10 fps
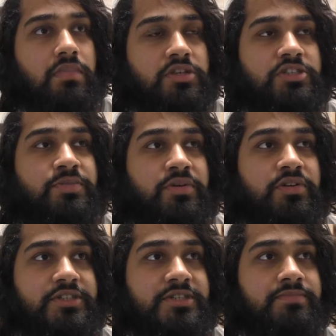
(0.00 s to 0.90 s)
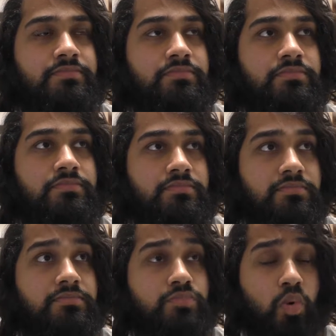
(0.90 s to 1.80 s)
Just because
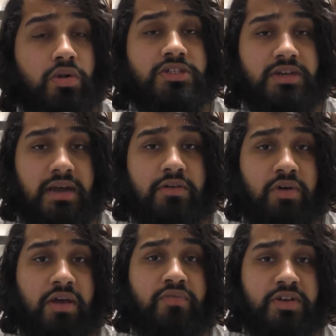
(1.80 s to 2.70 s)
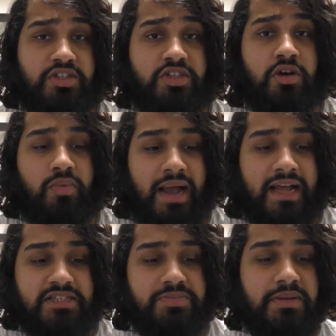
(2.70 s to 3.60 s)
Walter, and rightfully so,
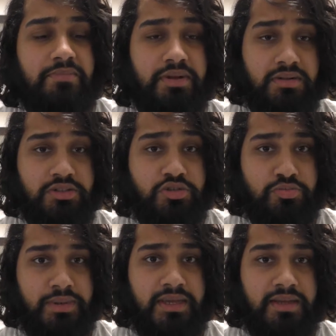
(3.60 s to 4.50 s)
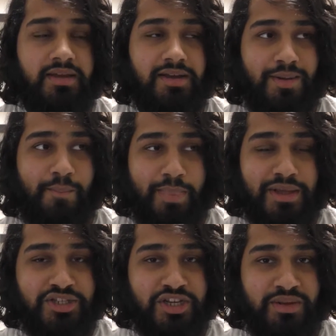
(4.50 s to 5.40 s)
has been built to be
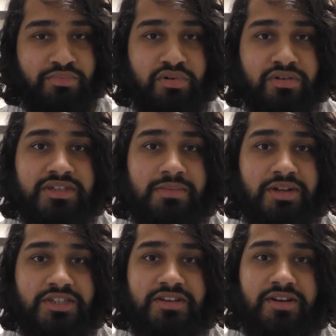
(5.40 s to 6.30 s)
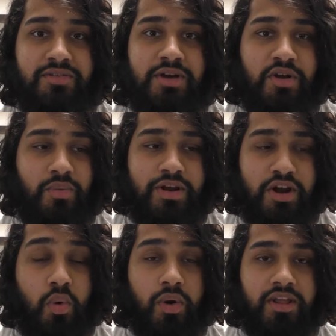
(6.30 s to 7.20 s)
basically Bruno Sammartino, where no one